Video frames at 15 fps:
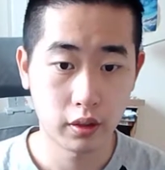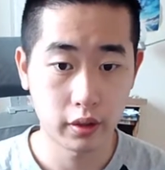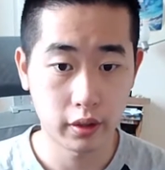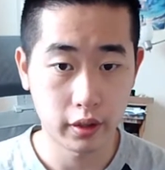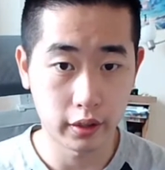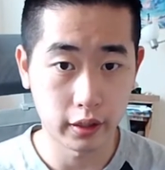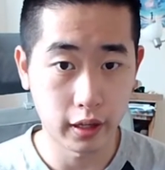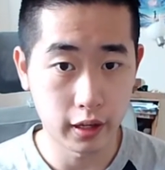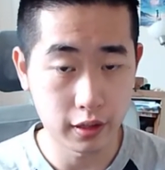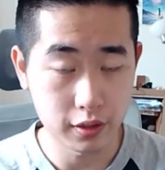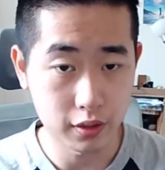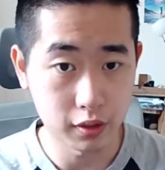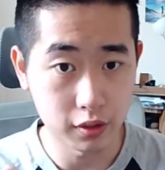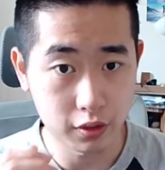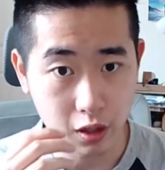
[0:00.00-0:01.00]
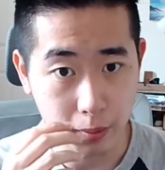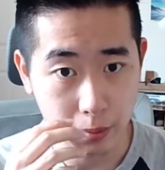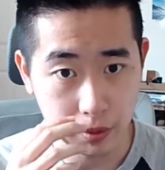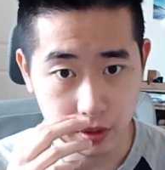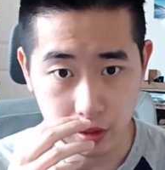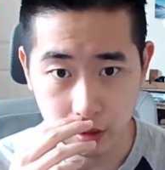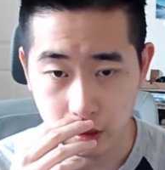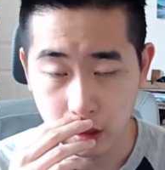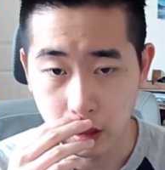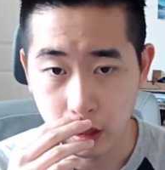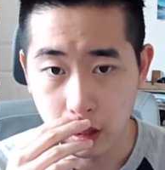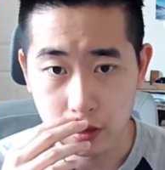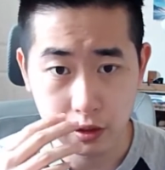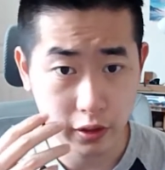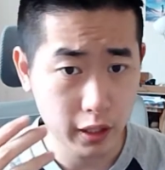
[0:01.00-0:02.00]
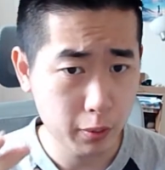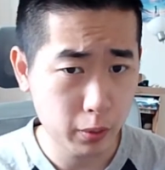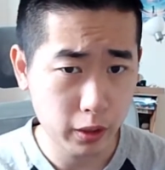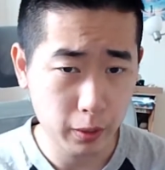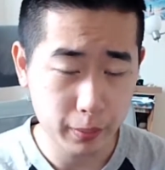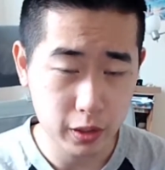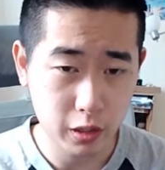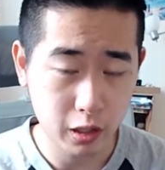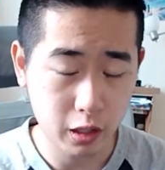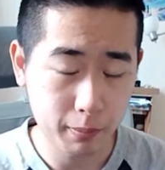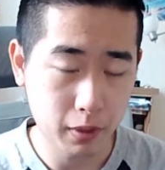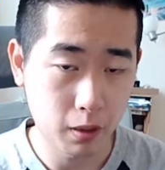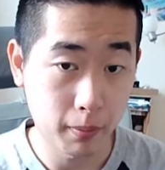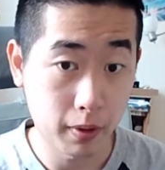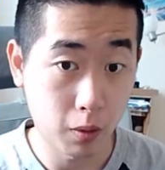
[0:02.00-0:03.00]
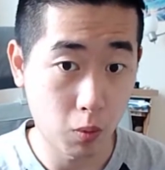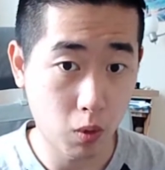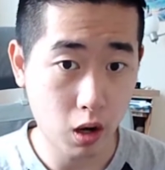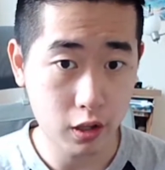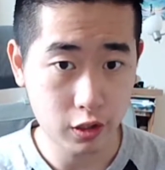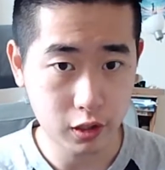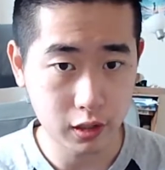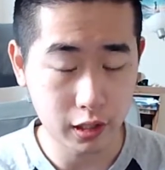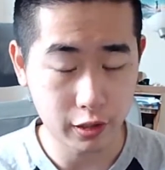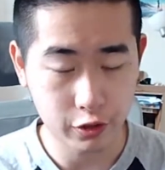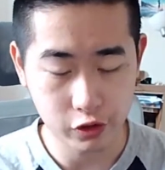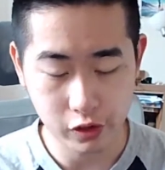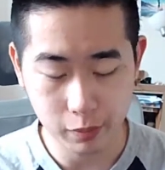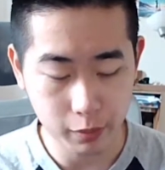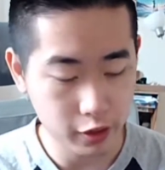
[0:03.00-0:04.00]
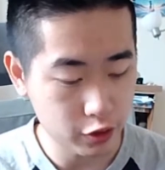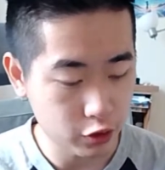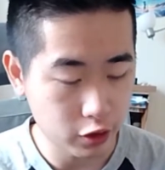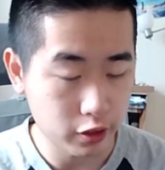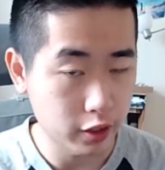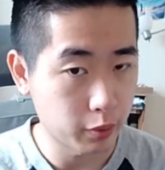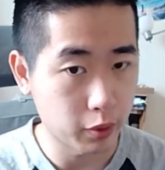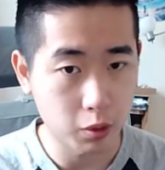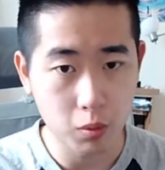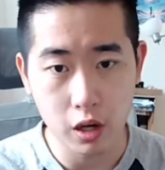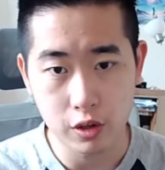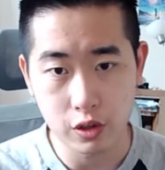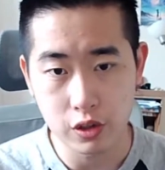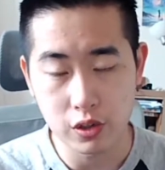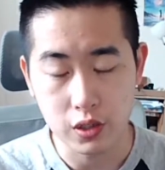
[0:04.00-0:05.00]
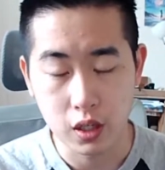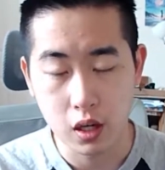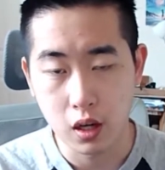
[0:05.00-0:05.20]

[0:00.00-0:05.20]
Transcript: Hey guys, Dylan's Hobbies here. Today we're going to be talking about my watch collection and my journey with watches.